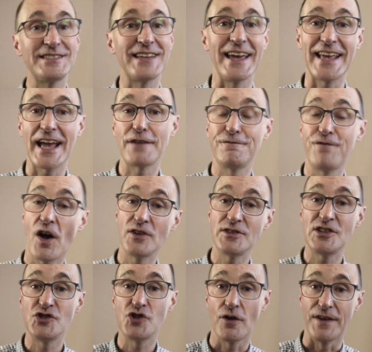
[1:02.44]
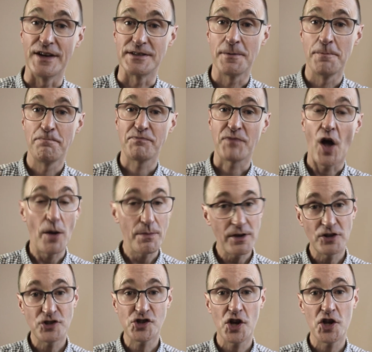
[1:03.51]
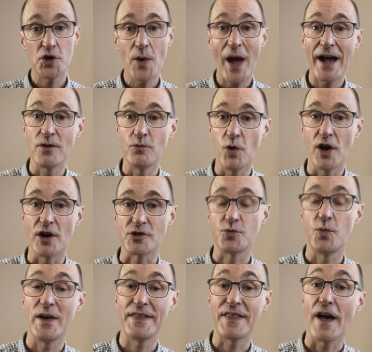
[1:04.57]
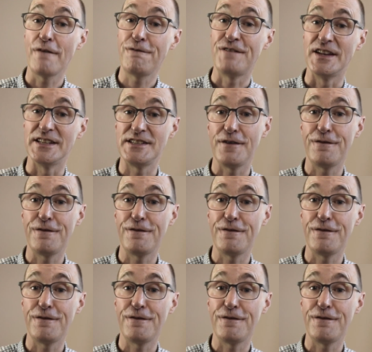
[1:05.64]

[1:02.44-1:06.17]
take advantage of it. I'm going to show you how it works with Affinity